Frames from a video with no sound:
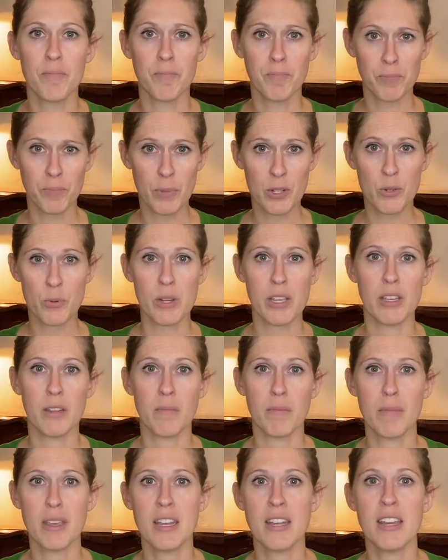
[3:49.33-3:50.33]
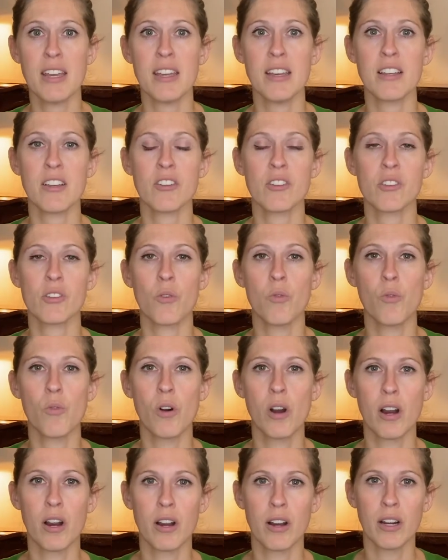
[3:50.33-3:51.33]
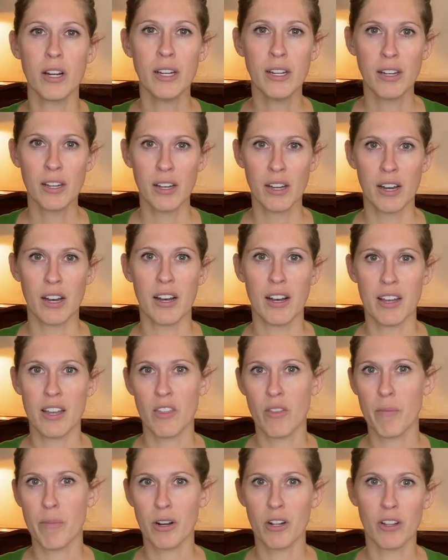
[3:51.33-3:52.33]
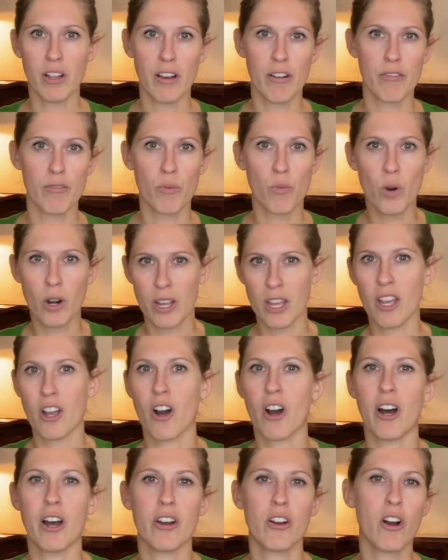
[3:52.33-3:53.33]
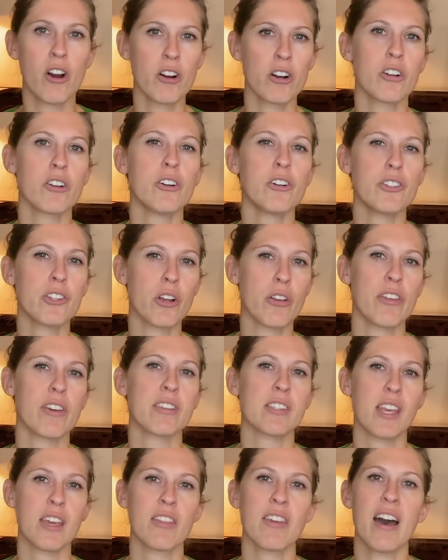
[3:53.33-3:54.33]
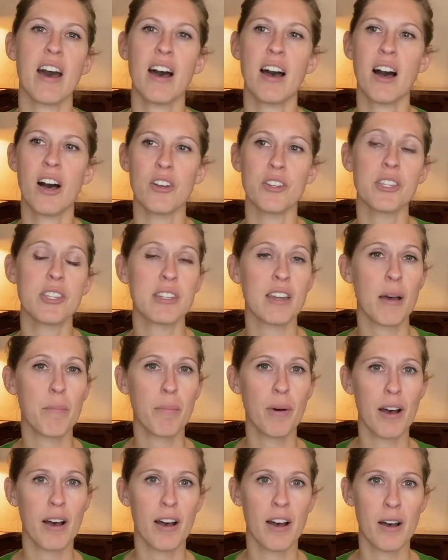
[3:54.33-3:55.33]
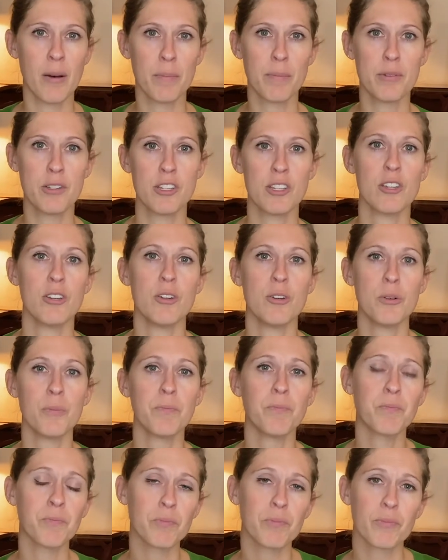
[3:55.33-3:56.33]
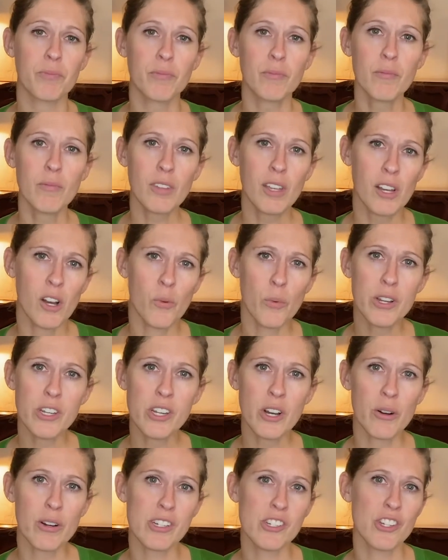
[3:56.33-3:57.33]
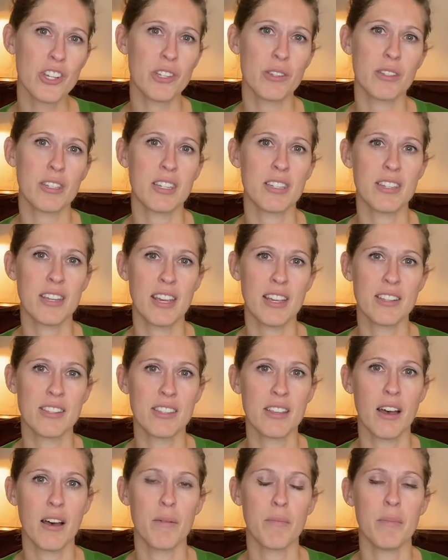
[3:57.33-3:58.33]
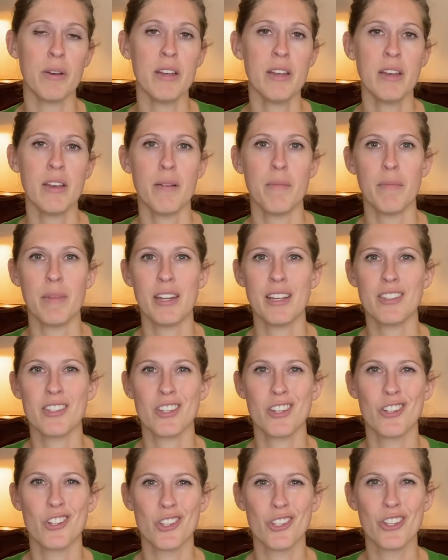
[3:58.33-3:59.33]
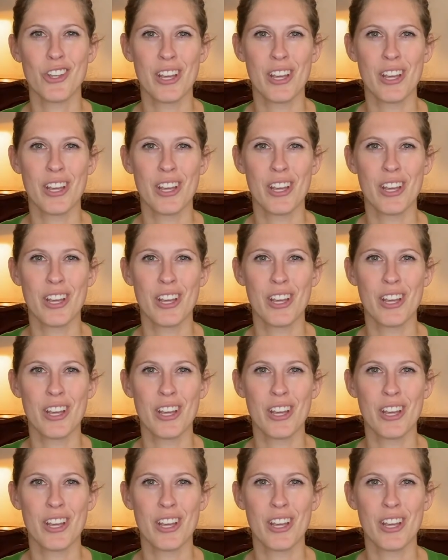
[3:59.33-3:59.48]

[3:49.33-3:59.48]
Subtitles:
between meetings or in the middle of working on articles or things like that, I'll step up to a window and just take some minutes to just look